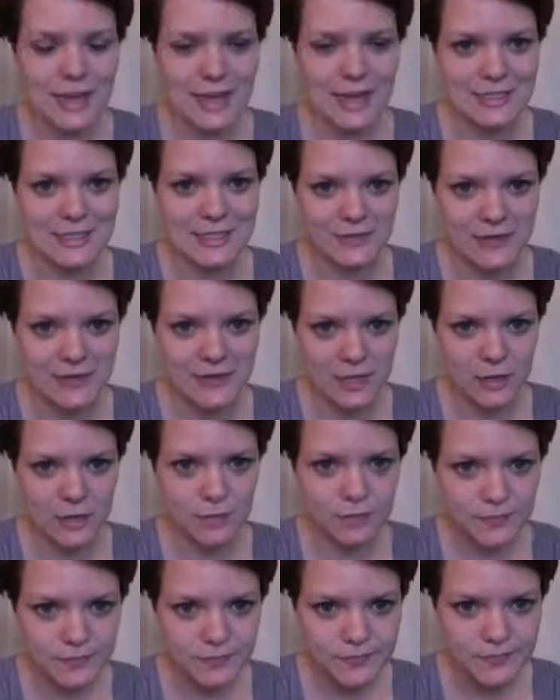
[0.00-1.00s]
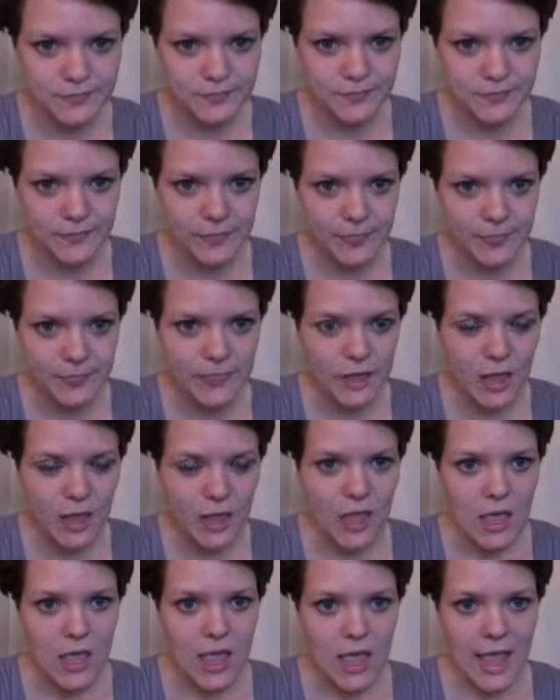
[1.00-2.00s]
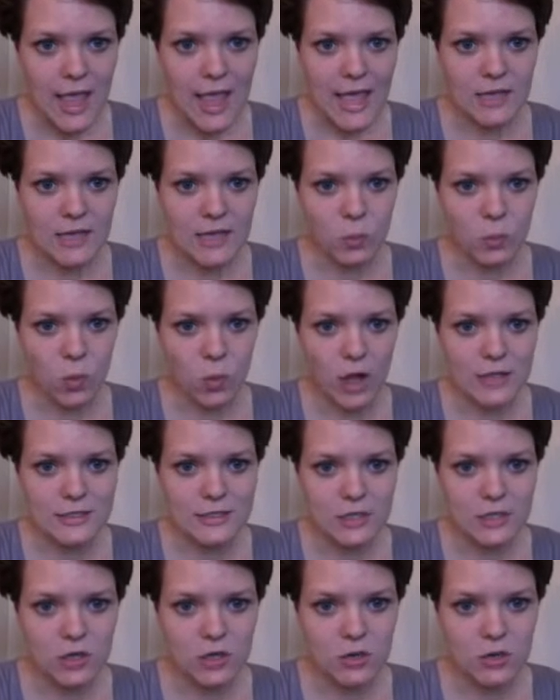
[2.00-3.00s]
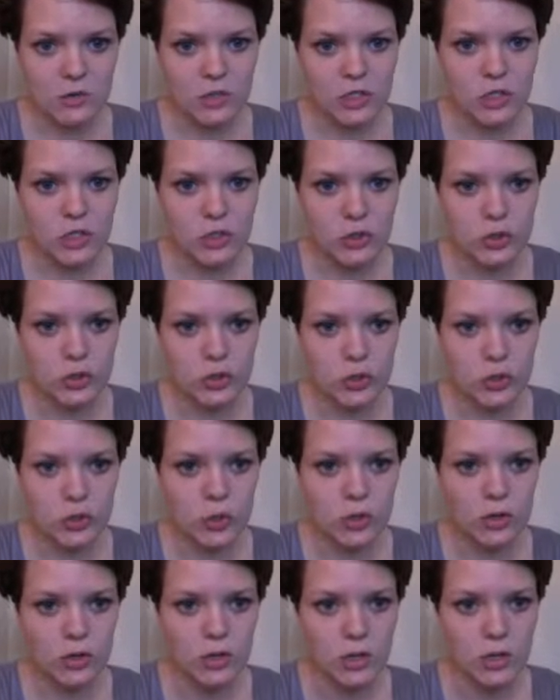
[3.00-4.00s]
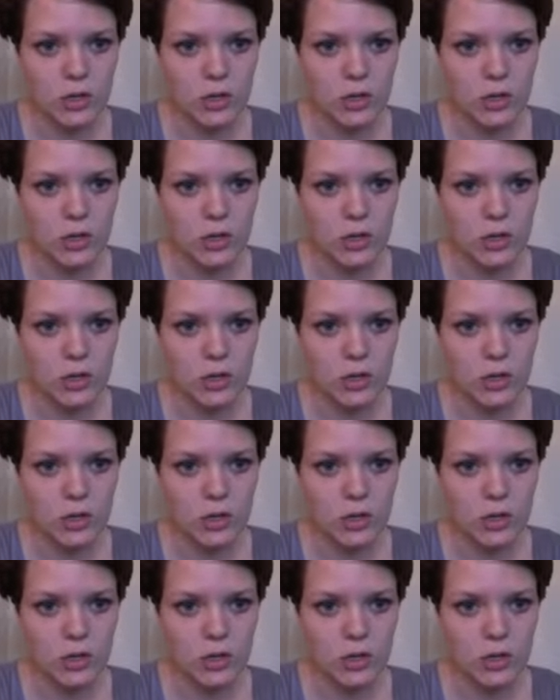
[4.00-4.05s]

activity, it wants you to